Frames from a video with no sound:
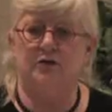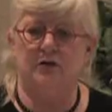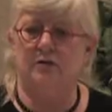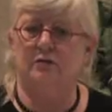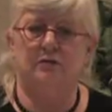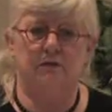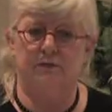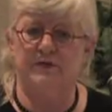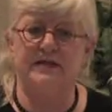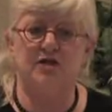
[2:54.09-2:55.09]
the
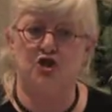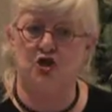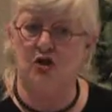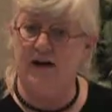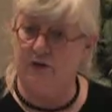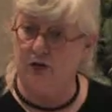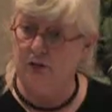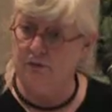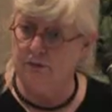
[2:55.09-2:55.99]
business traveler.